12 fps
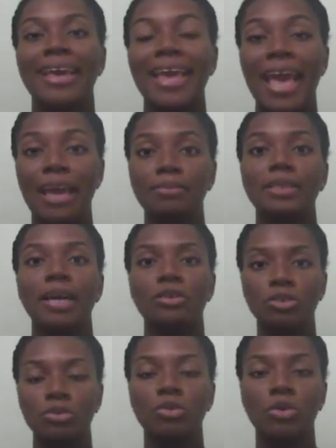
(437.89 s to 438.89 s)
came down
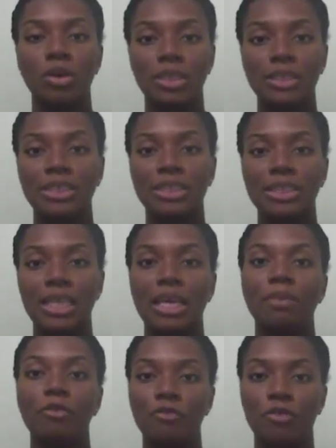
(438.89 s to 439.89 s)
to New Orleans to see
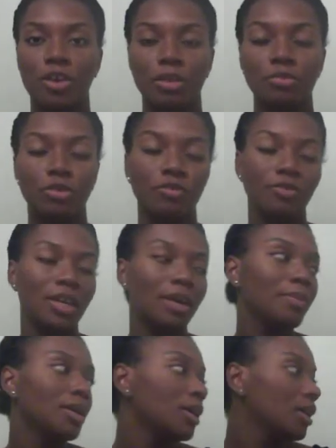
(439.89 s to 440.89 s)
him before he moved up,